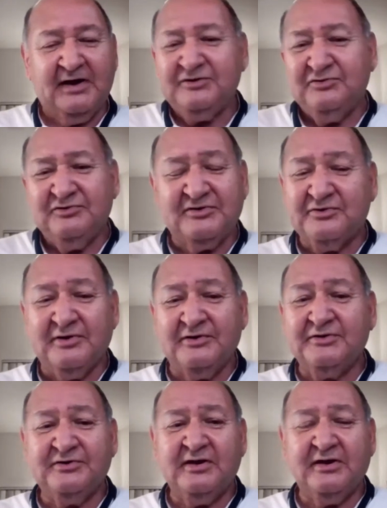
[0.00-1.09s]
I do that during
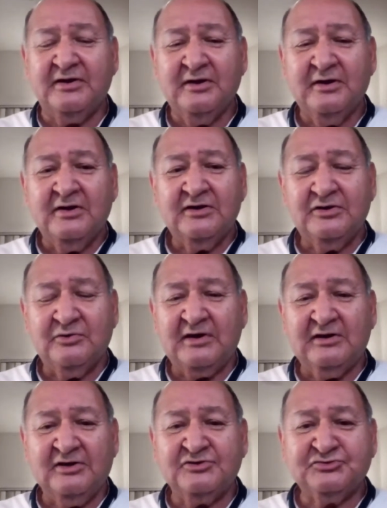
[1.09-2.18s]
the day. You know,
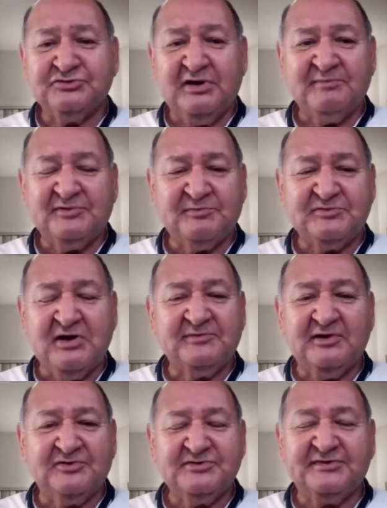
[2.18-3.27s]
at lunchtime, sometimes
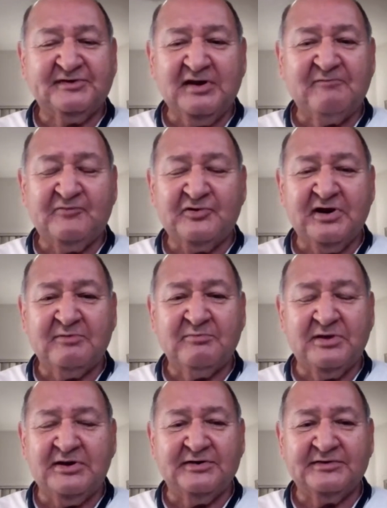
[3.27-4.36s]
I'll just sleep for 10
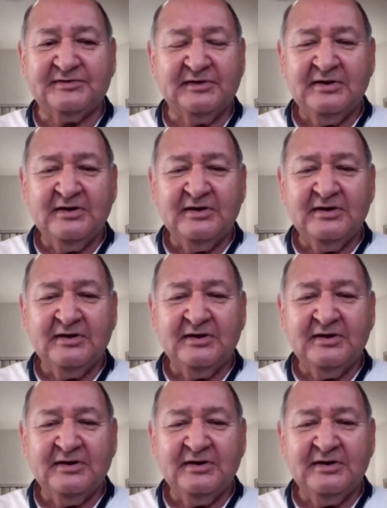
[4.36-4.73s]
minutes